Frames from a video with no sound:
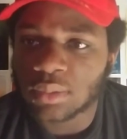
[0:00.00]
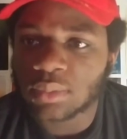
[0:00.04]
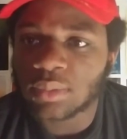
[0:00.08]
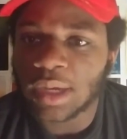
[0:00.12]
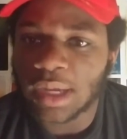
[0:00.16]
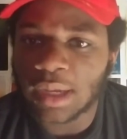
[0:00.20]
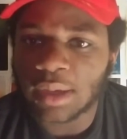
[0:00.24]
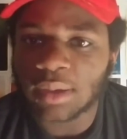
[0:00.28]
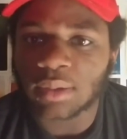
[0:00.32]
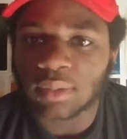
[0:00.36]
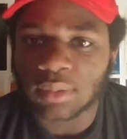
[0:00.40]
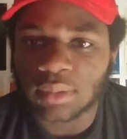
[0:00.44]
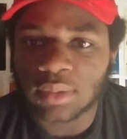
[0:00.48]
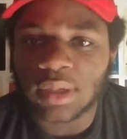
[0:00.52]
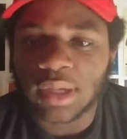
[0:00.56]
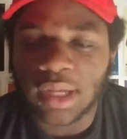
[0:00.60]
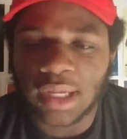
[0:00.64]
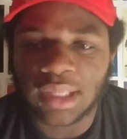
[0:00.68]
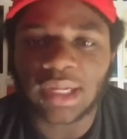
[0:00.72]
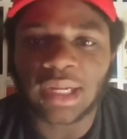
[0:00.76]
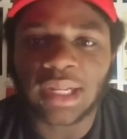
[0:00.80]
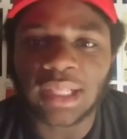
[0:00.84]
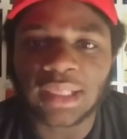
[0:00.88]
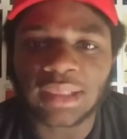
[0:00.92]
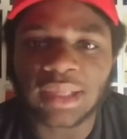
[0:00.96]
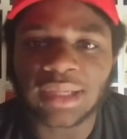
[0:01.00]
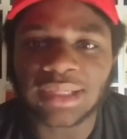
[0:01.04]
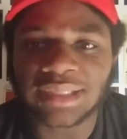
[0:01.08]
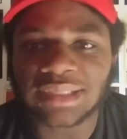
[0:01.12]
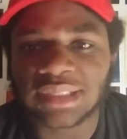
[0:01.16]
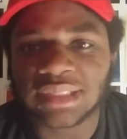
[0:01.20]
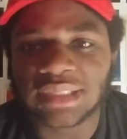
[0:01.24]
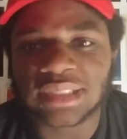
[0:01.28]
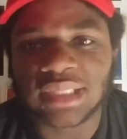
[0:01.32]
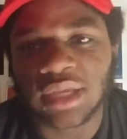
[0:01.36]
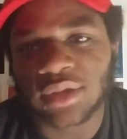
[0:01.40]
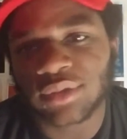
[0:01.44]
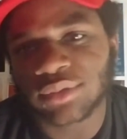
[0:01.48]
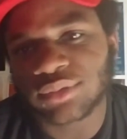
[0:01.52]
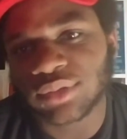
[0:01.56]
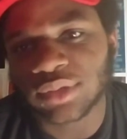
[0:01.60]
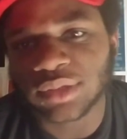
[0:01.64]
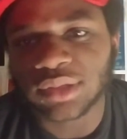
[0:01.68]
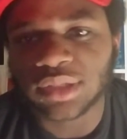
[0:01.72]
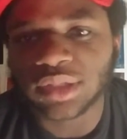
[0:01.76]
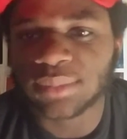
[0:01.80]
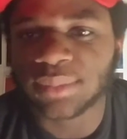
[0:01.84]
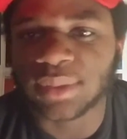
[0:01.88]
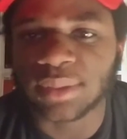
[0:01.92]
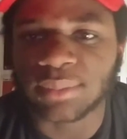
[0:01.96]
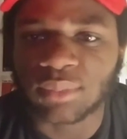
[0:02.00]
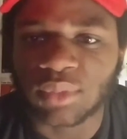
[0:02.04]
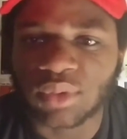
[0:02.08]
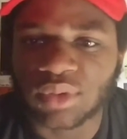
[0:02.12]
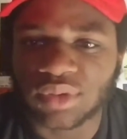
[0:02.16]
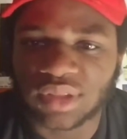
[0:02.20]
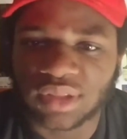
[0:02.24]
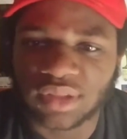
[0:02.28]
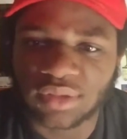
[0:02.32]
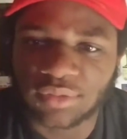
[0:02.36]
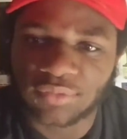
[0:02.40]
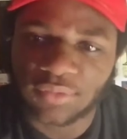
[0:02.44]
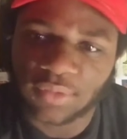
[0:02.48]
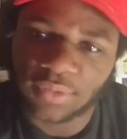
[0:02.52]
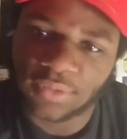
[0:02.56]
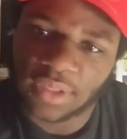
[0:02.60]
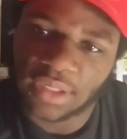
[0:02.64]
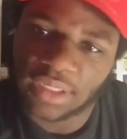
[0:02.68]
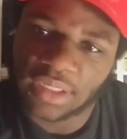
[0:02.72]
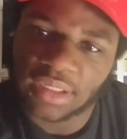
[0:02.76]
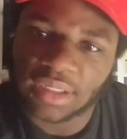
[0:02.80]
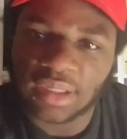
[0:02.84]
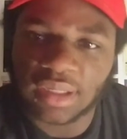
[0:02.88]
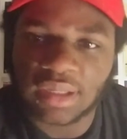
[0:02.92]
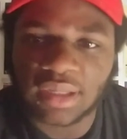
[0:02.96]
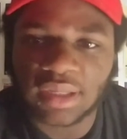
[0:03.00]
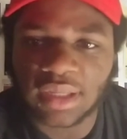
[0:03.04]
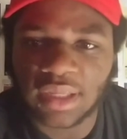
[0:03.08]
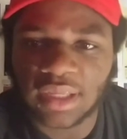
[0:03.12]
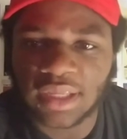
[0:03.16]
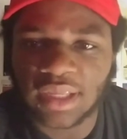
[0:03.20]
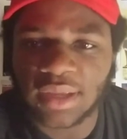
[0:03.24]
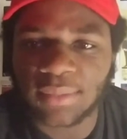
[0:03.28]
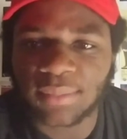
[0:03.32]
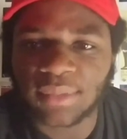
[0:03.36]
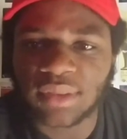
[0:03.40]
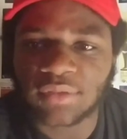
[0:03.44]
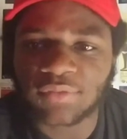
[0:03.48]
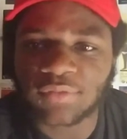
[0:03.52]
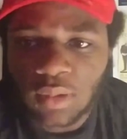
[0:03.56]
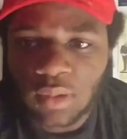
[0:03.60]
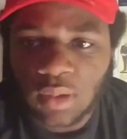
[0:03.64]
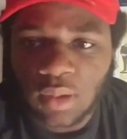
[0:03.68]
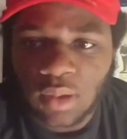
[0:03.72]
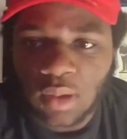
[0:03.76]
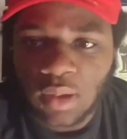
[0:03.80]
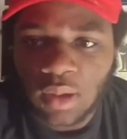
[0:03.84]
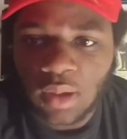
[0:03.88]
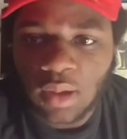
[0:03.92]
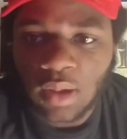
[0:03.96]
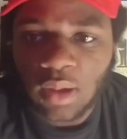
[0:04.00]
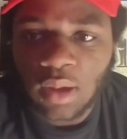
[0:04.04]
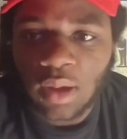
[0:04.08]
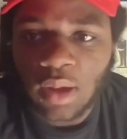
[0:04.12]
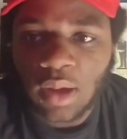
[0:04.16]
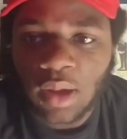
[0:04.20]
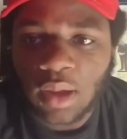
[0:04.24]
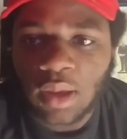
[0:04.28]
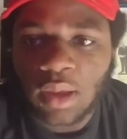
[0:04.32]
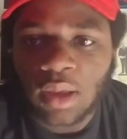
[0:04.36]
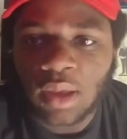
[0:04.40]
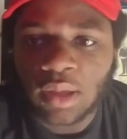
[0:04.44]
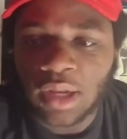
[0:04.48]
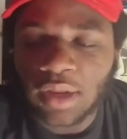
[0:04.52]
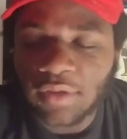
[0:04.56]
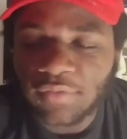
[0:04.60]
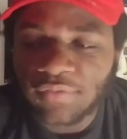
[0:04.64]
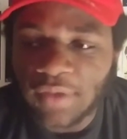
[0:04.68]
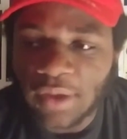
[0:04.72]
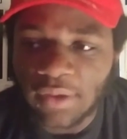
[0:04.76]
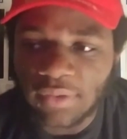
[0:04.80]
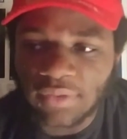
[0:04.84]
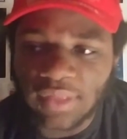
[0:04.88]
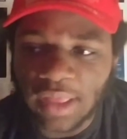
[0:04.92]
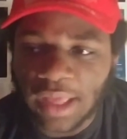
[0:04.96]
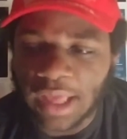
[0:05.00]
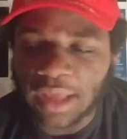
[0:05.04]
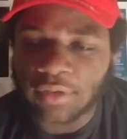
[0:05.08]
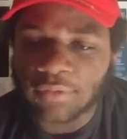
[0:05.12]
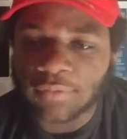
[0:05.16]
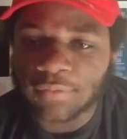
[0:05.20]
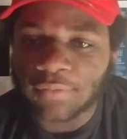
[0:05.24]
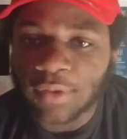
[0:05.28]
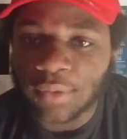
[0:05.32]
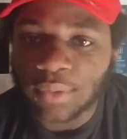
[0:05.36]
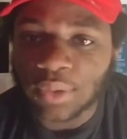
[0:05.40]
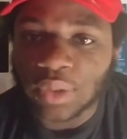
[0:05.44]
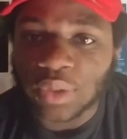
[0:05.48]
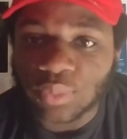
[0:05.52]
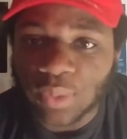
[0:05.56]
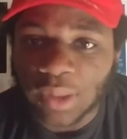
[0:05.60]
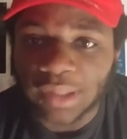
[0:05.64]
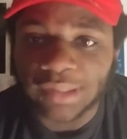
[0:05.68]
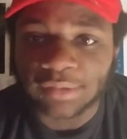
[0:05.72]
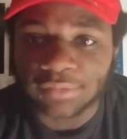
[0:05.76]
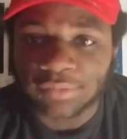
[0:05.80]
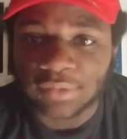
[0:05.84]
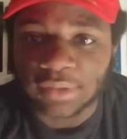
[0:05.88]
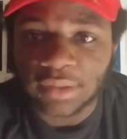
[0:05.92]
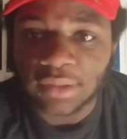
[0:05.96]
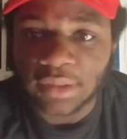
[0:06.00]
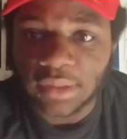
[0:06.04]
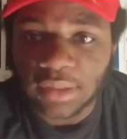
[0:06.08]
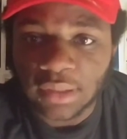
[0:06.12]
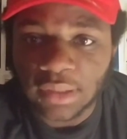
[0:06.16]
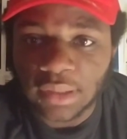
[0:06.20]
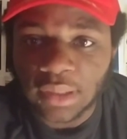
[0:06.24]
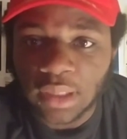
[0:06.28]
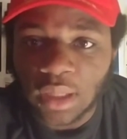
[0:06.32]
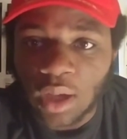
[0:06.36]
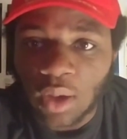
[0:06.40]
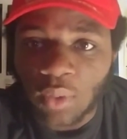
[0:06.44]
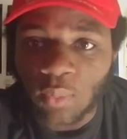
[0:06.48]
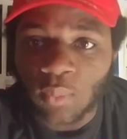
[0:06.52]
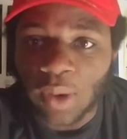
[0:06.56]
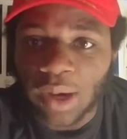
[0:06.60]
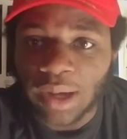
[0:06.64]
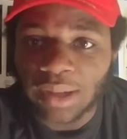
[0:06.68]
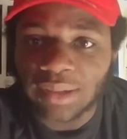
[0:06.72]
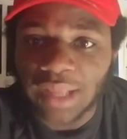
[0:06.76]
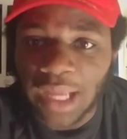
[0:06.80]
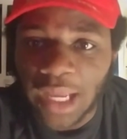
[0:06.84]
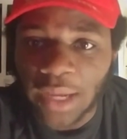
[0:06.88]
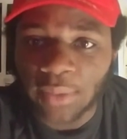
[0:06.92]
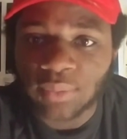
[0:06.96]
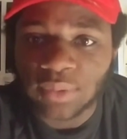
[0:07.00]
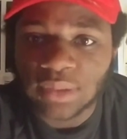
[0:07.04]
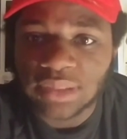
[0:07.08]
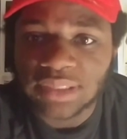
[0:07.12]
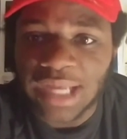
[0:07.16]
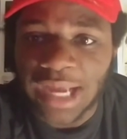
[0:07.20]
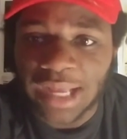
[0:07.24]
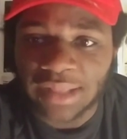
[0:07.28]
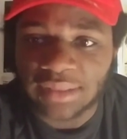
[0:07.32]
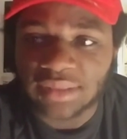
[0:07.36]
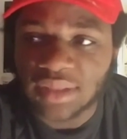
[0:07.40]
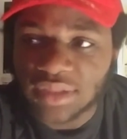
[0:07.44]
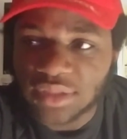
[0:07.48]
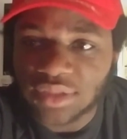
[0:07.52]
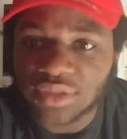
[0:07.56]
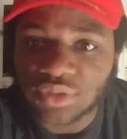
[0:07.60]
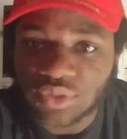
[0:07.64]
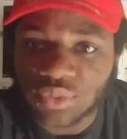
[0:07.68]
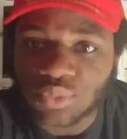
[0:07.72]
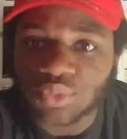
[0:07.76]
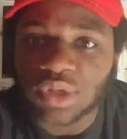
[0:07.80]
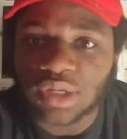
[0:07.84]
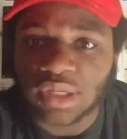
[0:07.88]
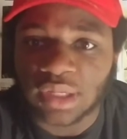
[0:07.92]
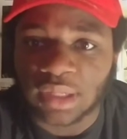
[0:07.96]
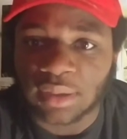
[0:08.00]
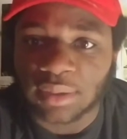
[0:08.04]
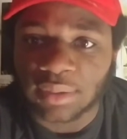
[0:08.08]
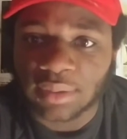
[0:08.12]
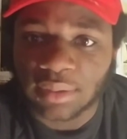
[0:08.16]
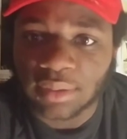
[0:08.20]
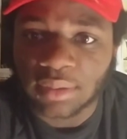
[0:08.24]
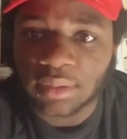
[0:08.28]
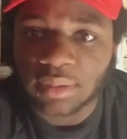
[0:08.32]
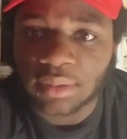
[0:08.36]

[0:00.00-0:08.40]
Wow. And I liked this character a little bit more than him in the first movie. And I found that very relevant while I was at this screening.